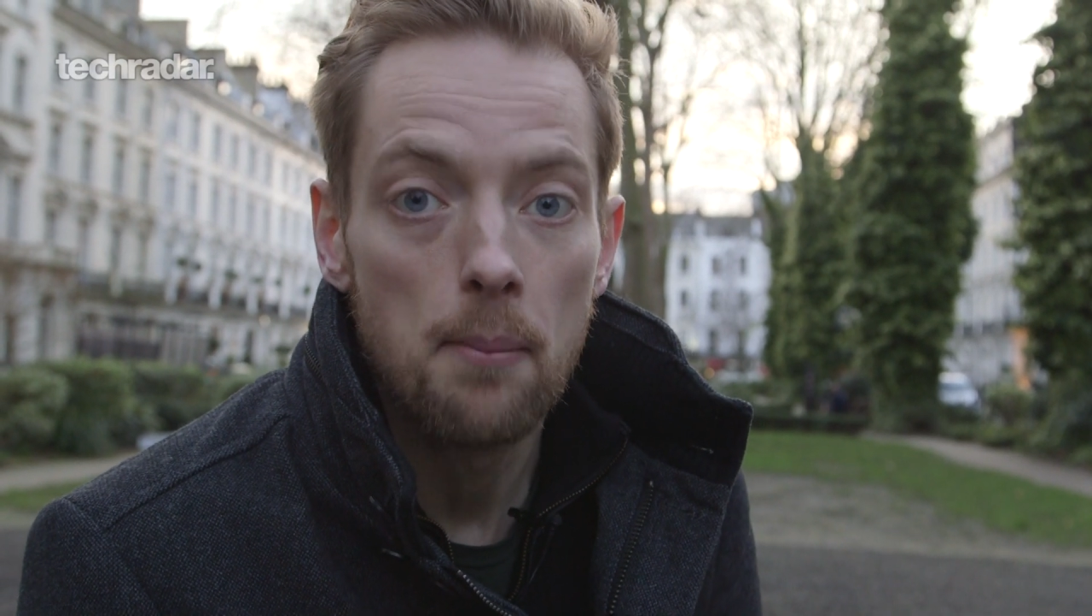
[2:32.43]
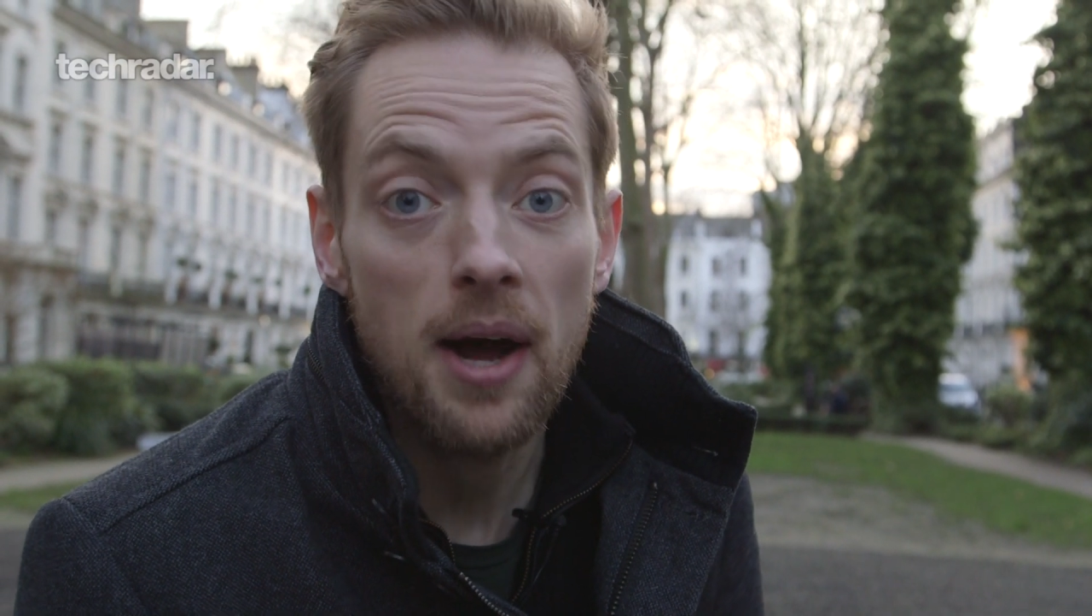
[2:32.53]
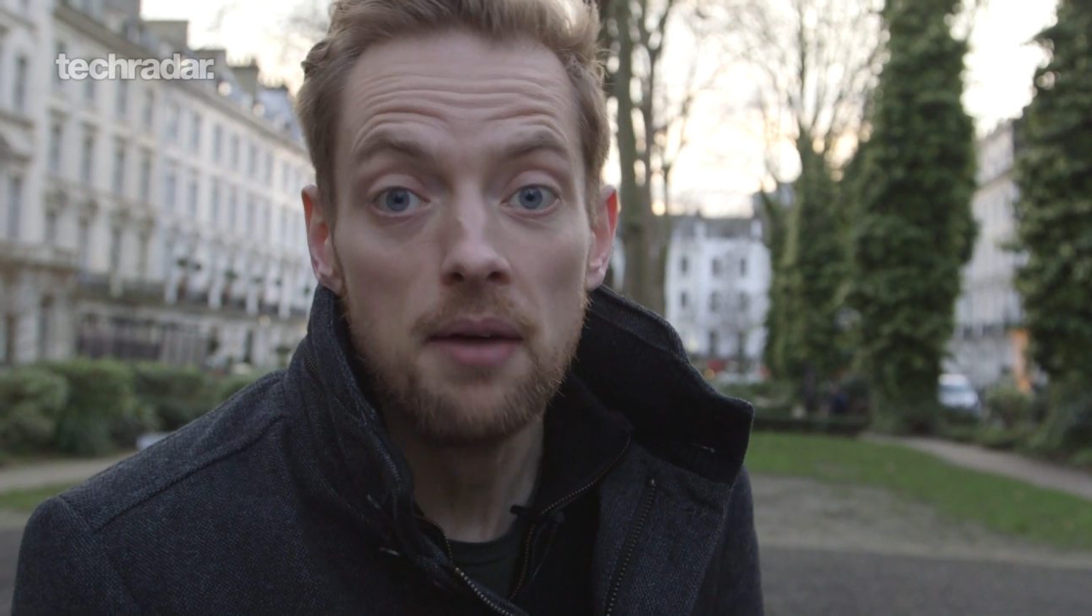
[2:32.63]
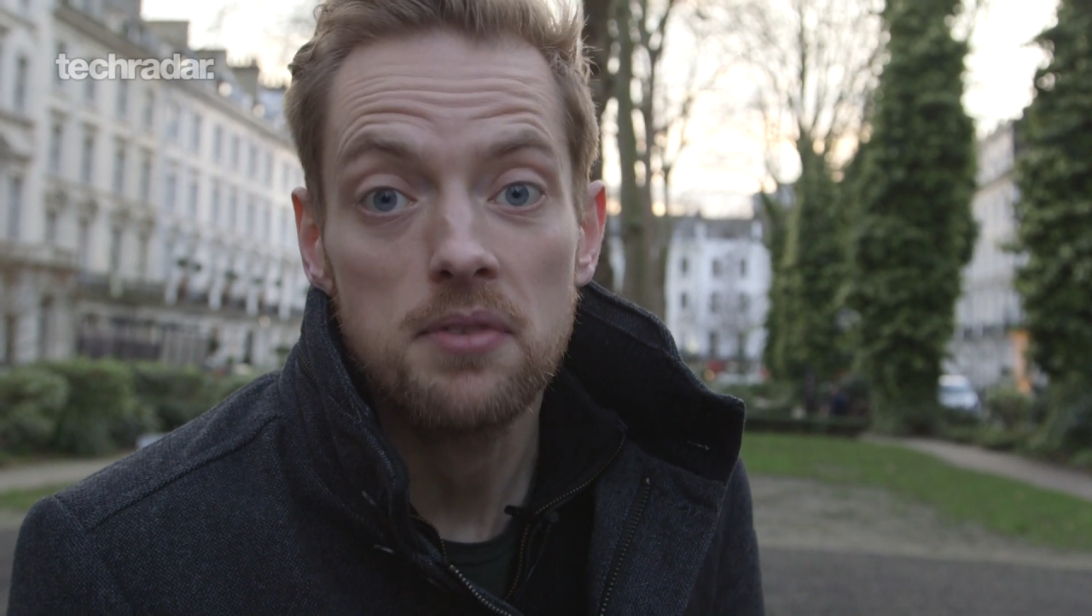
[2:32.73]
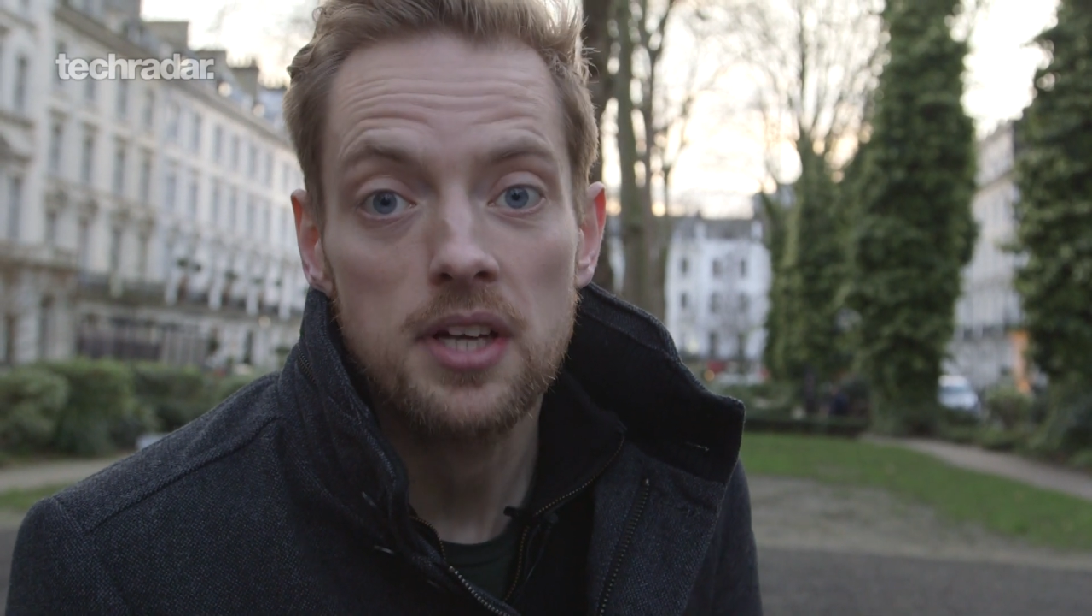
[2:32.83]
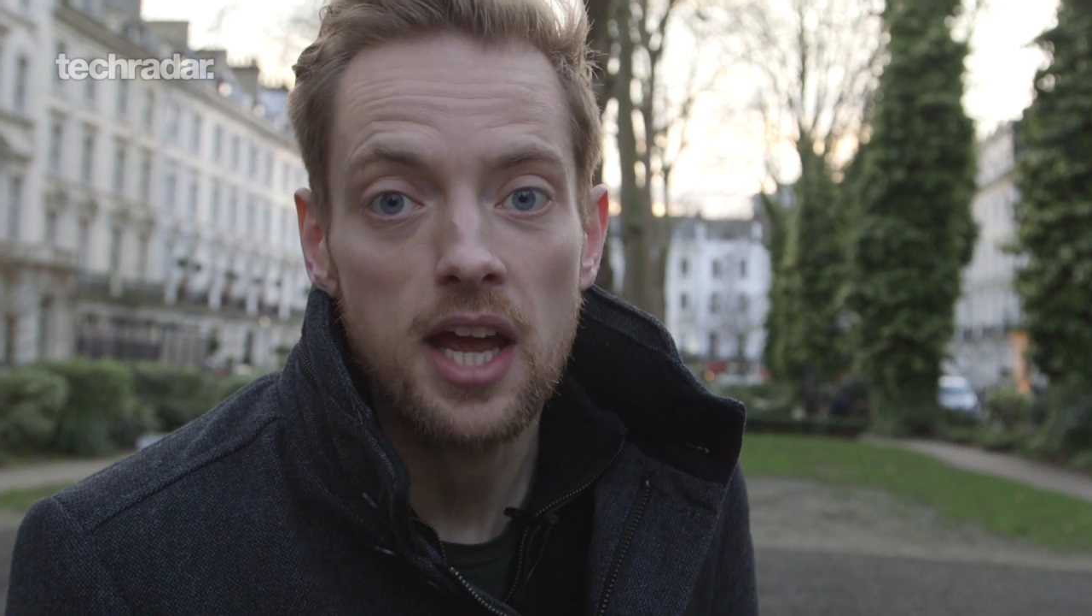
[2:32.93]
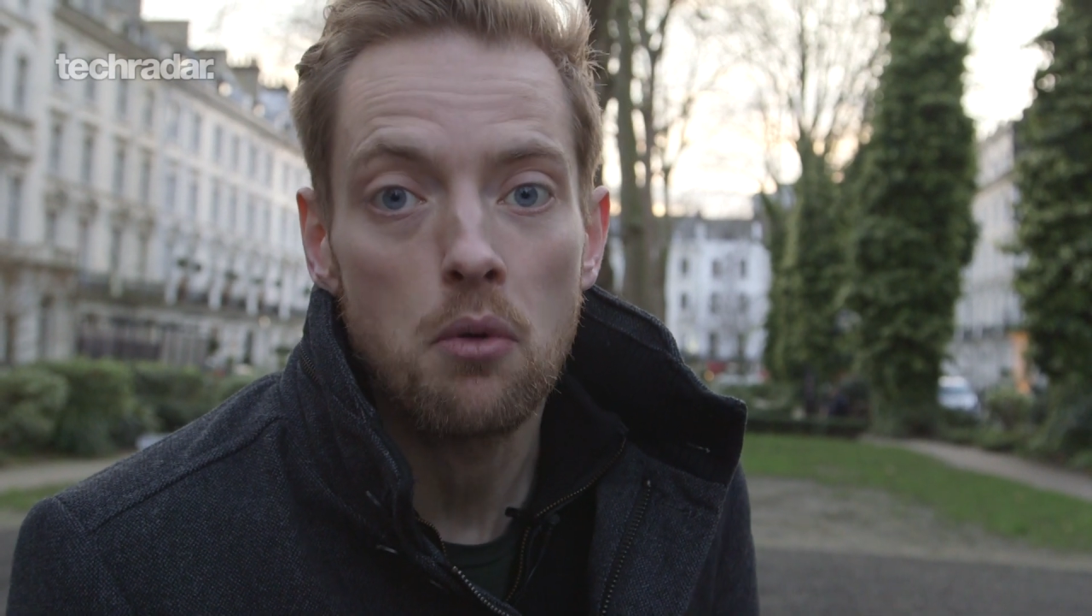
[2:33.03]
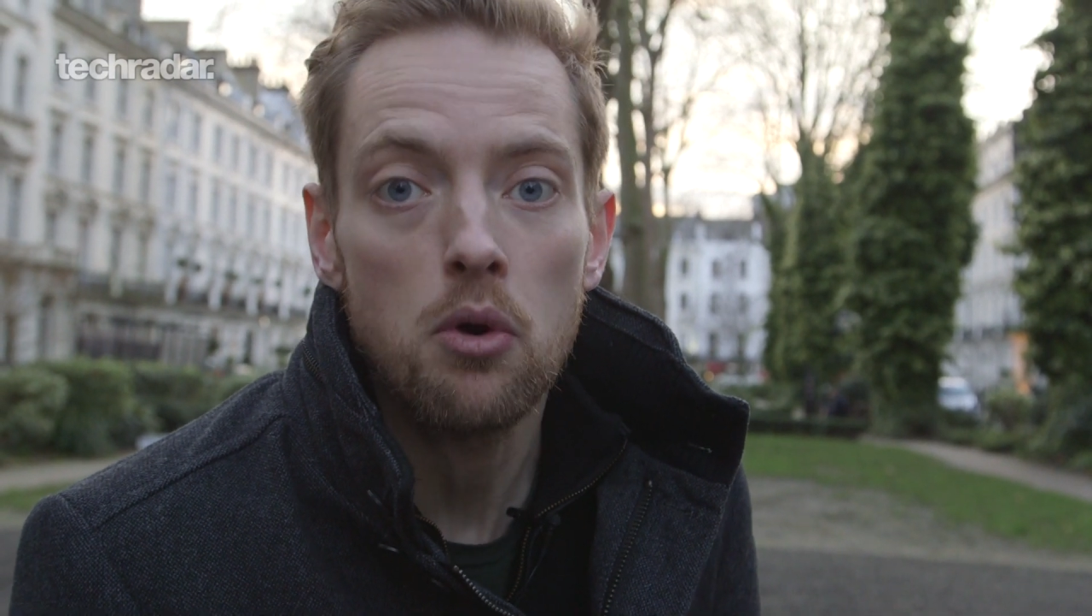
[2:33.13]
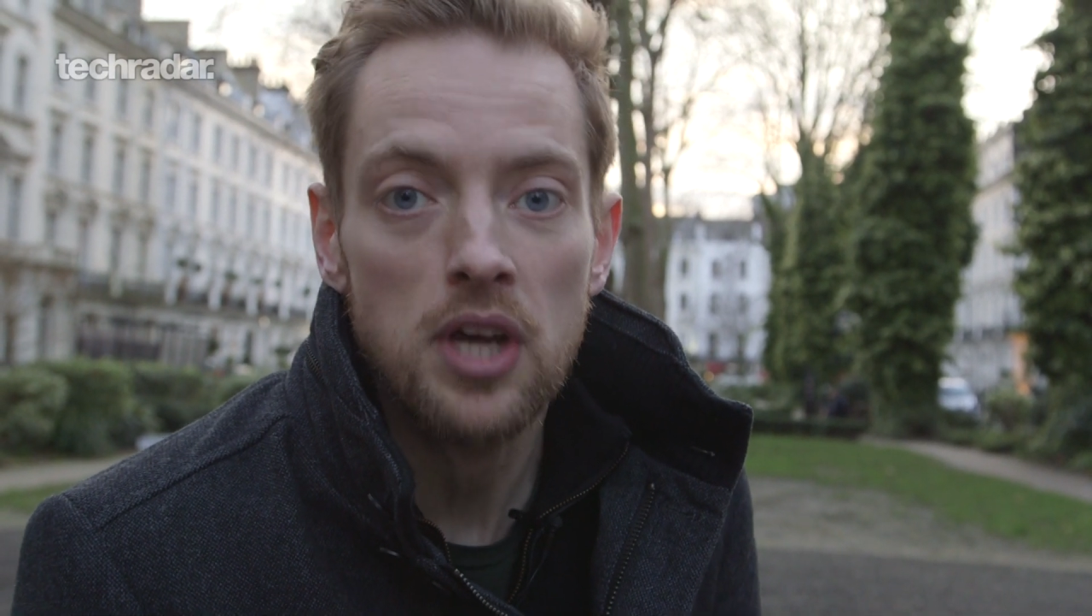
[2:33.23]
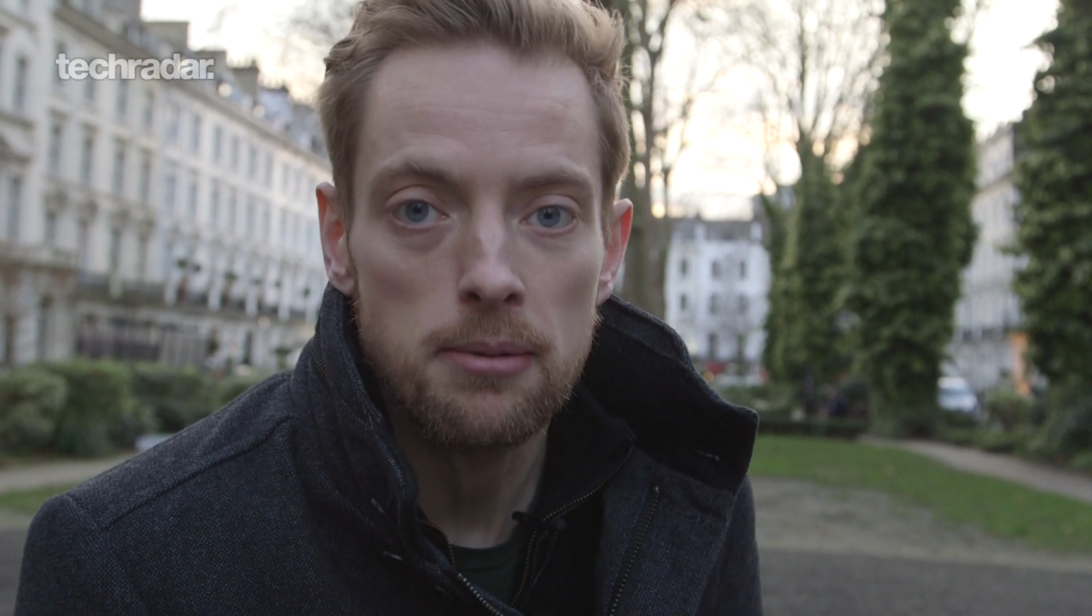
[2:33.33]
but it will